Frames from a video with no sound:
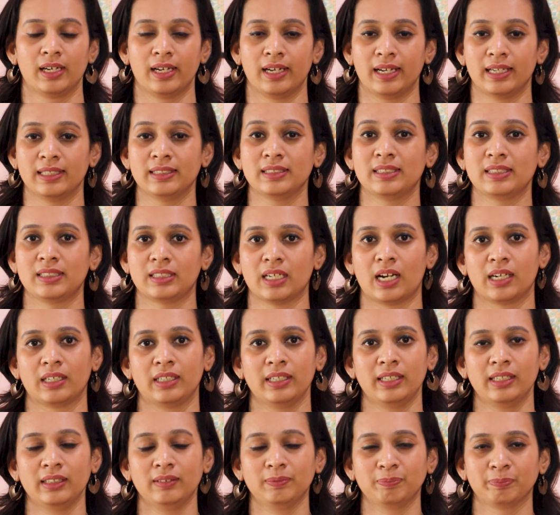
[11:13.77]
and
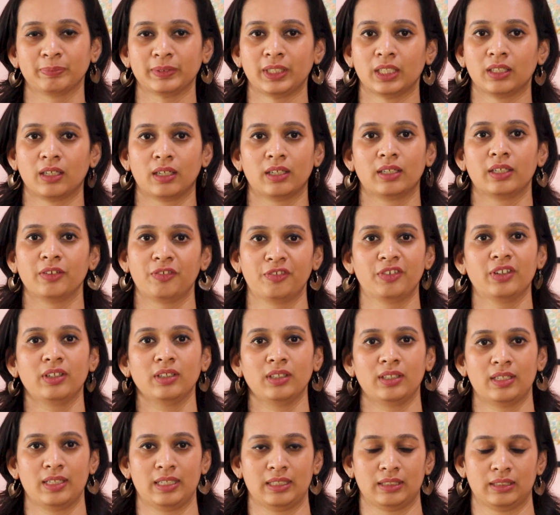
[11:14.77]
starting
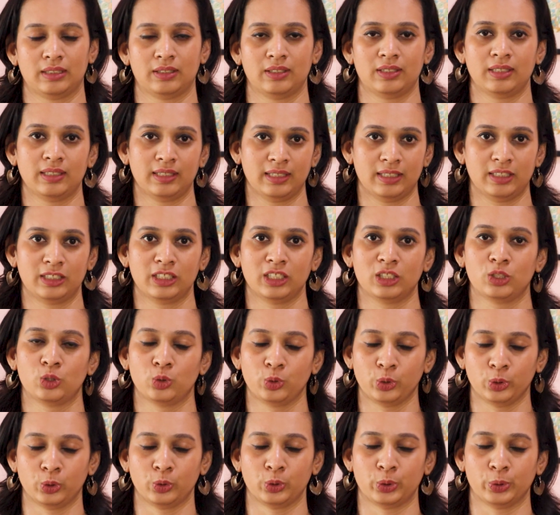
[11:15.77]
different things related
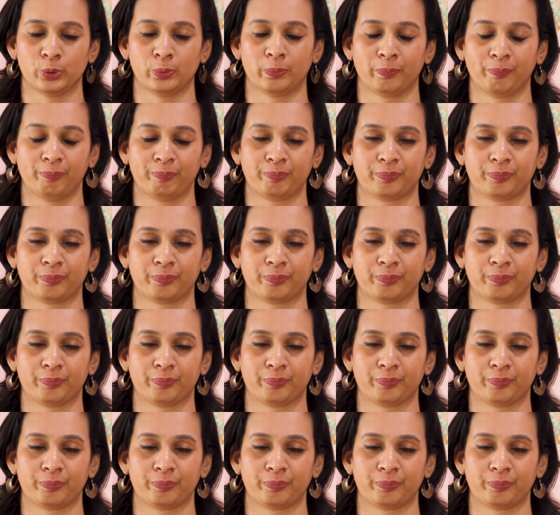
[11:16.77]
to YouTube.